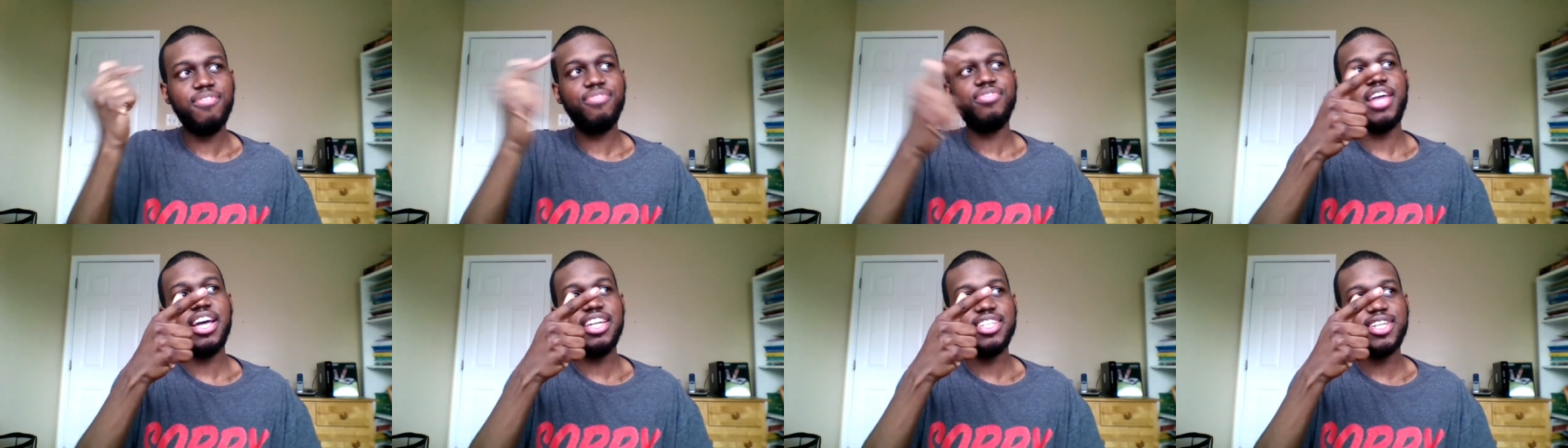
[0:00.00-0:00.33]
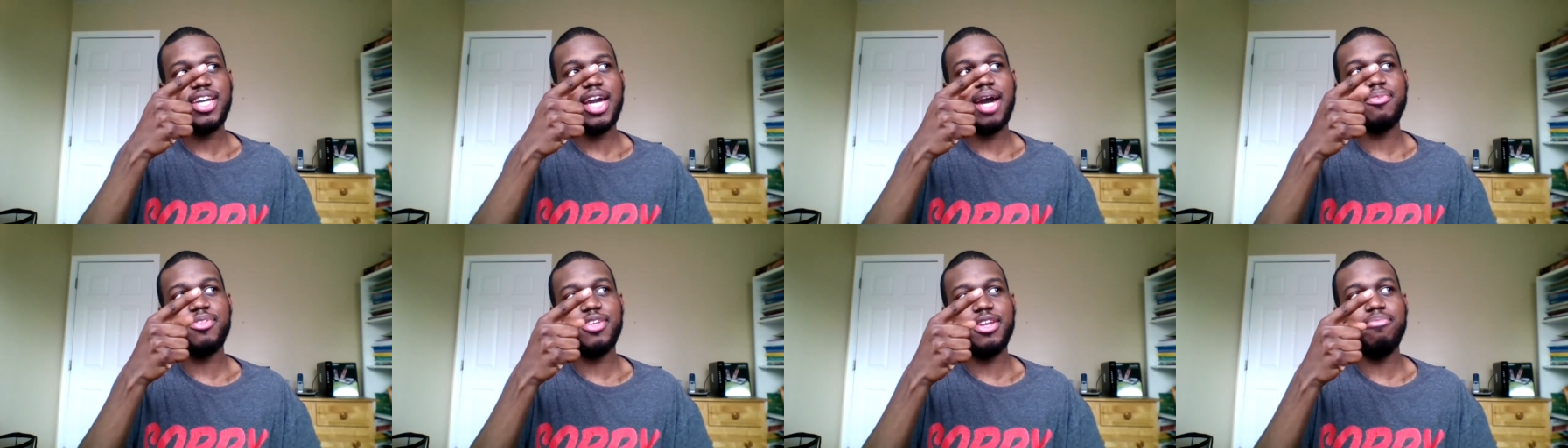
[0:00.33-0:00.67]
that's
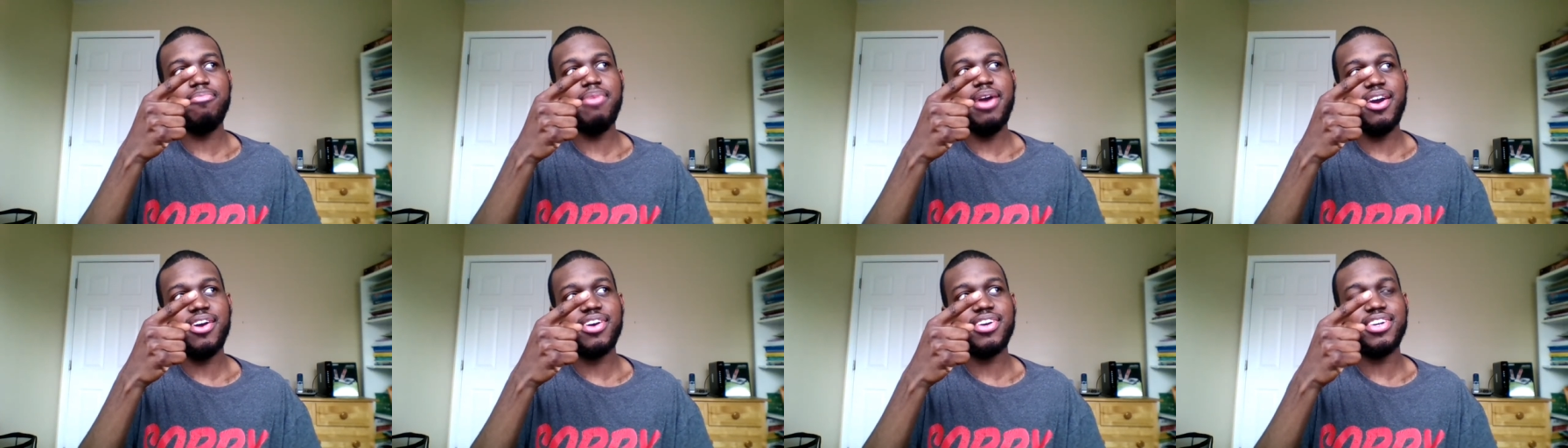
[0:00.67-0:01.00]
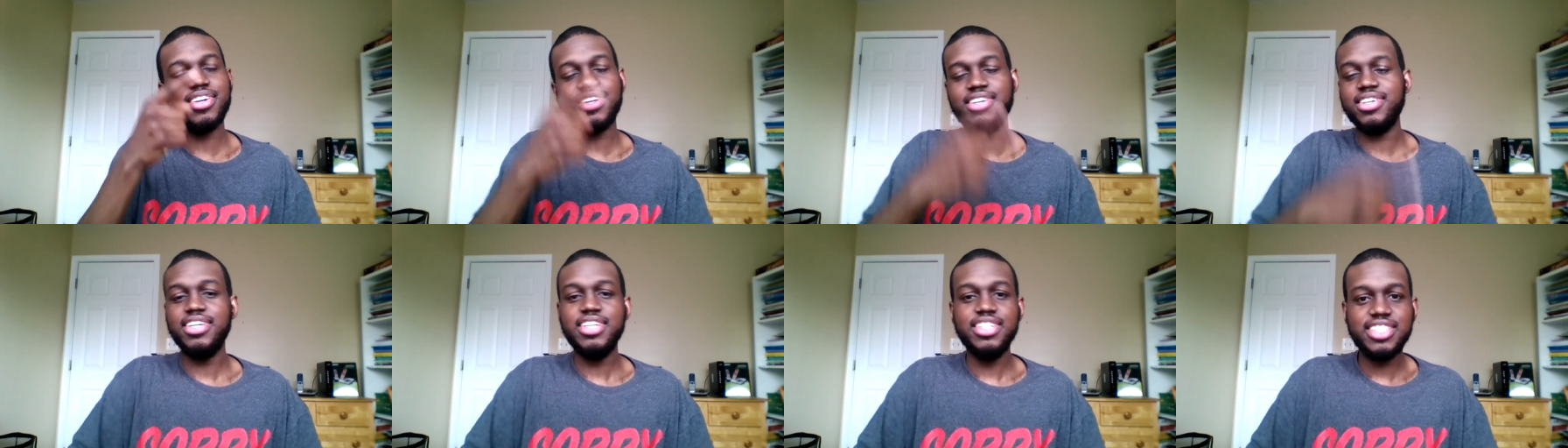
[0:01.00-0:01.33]
Captain
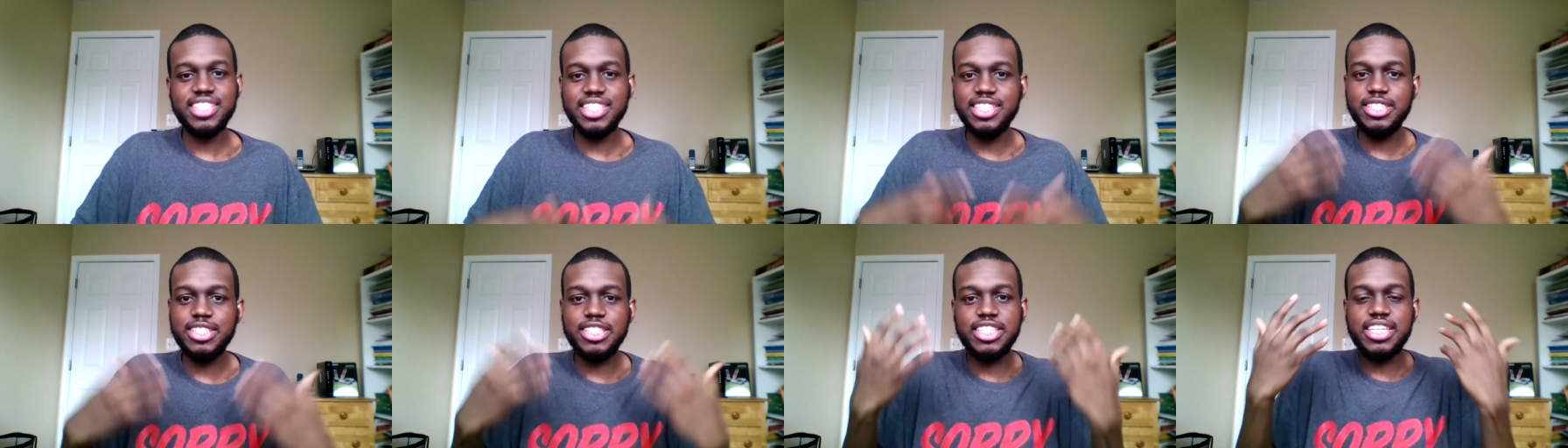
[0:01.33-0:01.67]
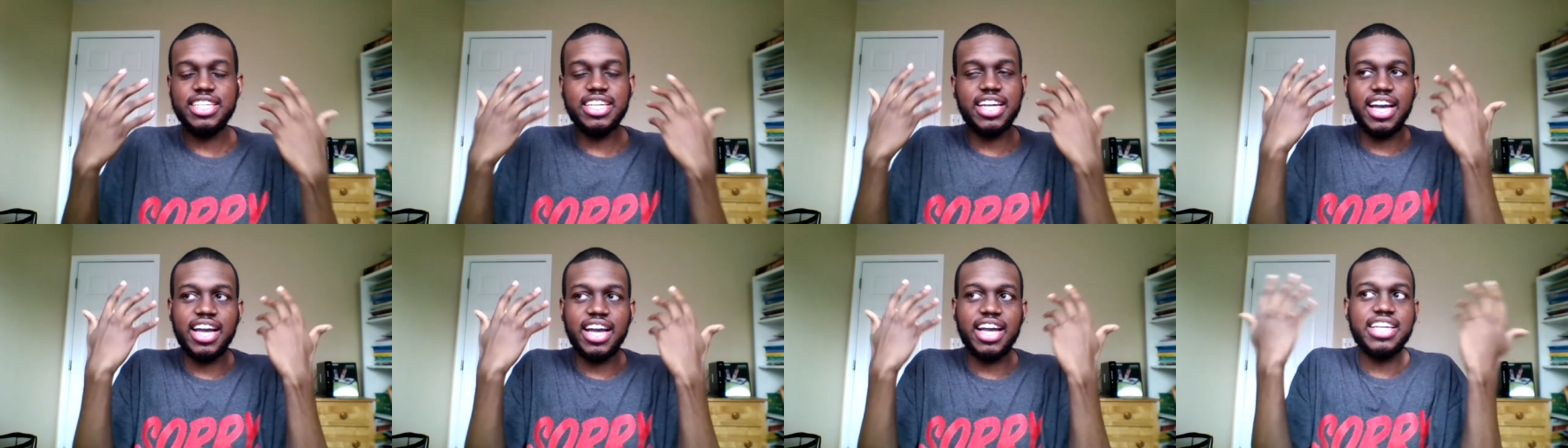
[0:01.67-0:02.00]
America. See,
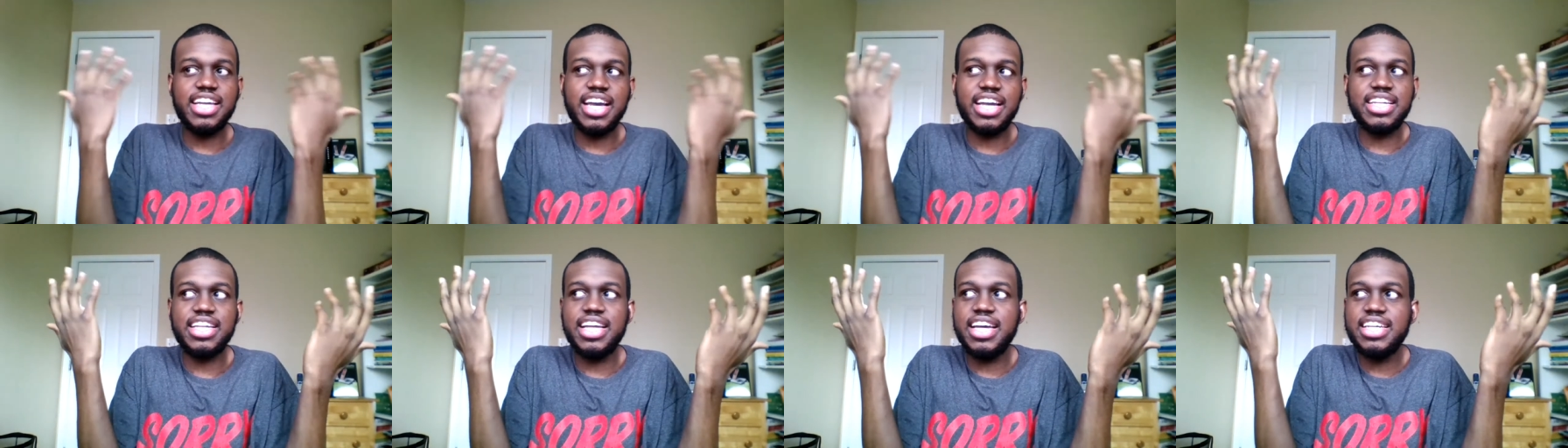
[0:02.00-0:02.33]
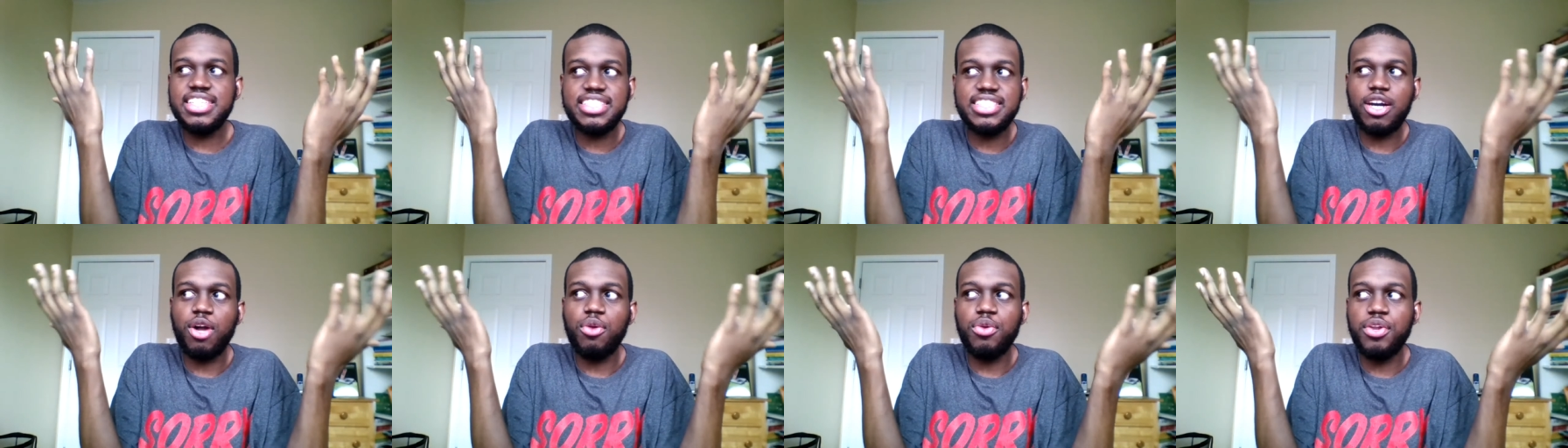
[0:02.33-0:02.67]
see, I, I,
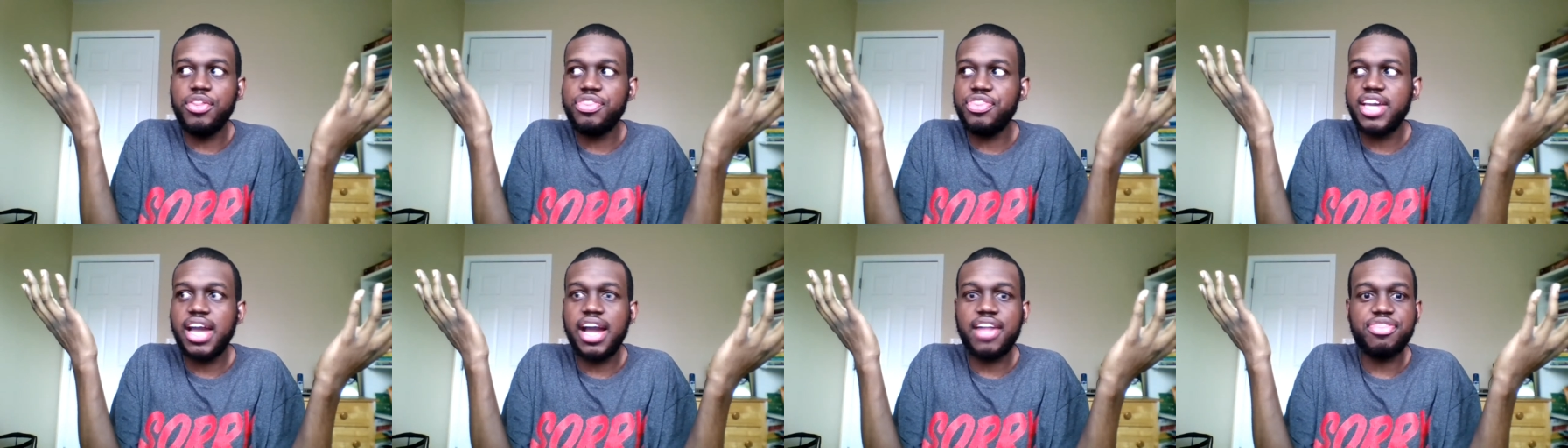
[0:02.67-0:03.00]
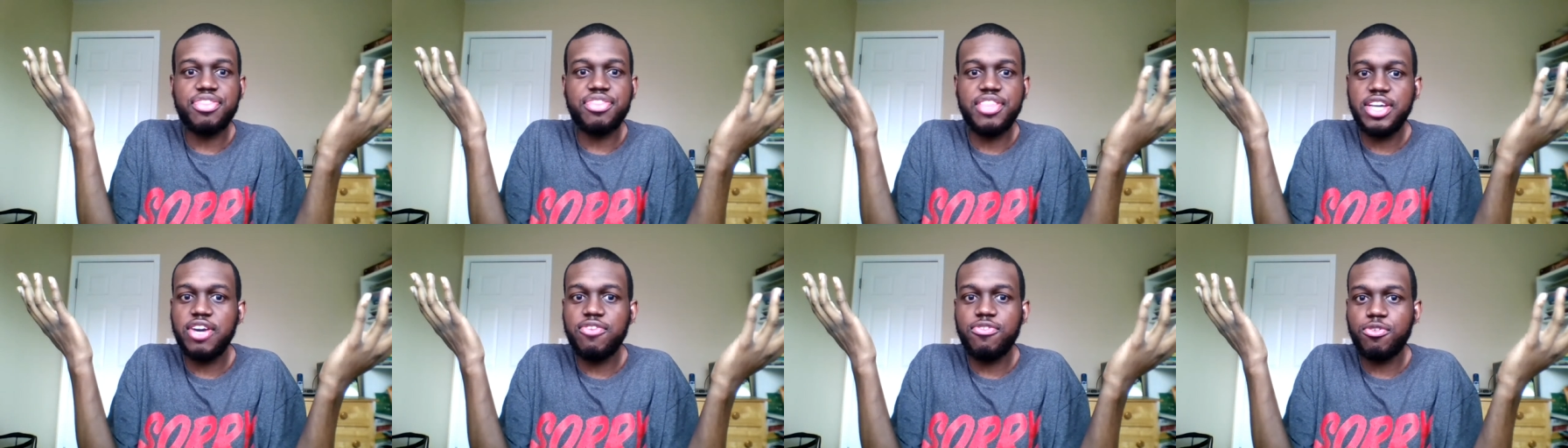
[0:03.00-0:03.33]
that's the only thing I
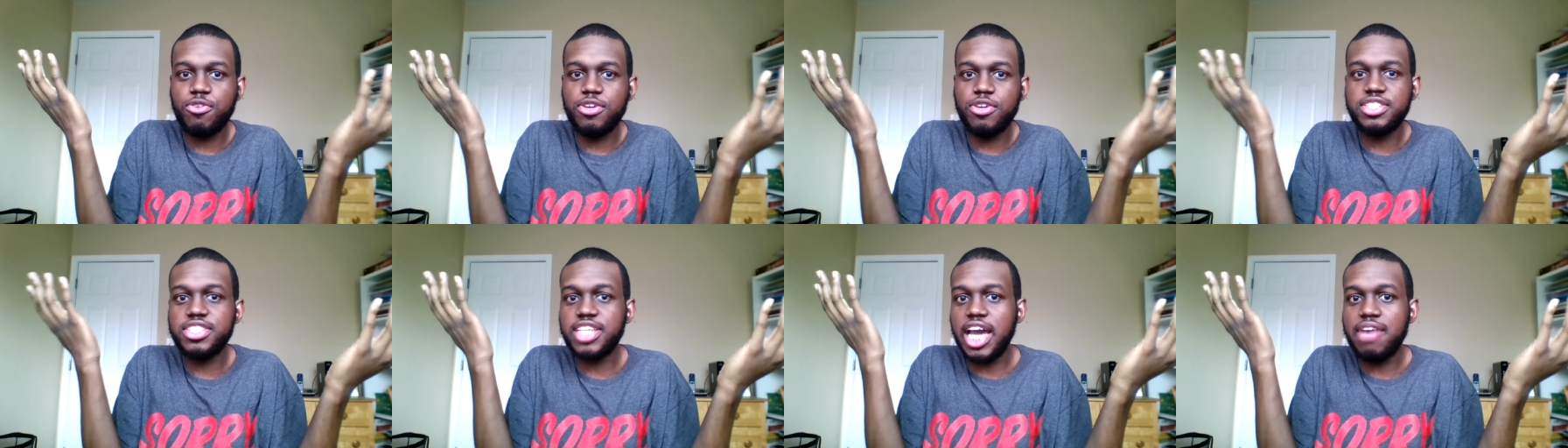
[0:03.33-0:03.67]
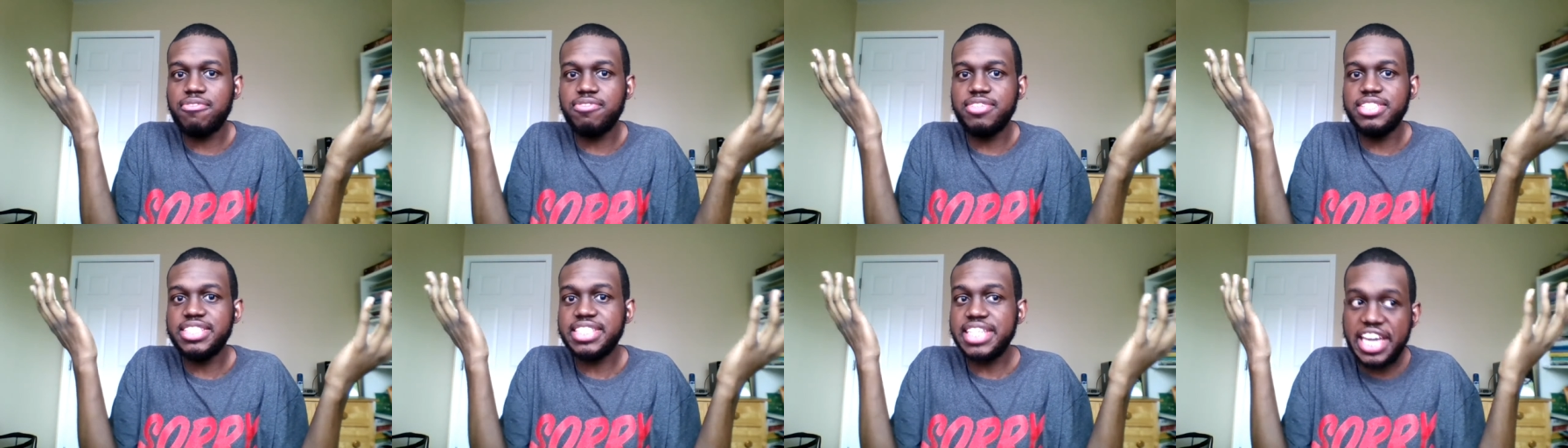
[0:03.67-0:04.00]
think of Chris
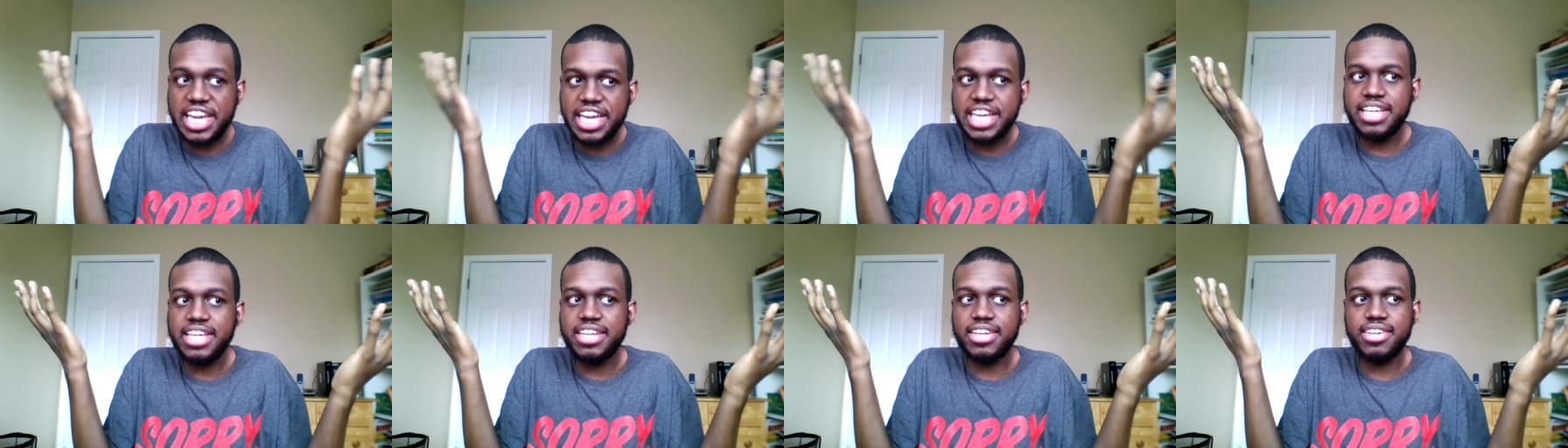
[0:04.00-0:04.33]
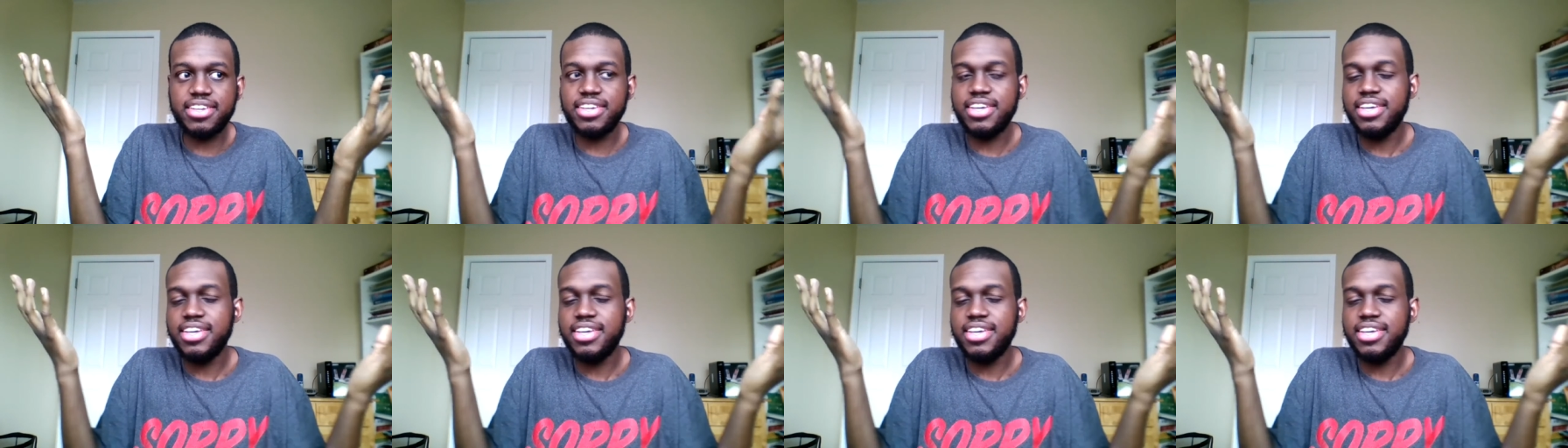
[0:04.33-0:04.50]
Evans in.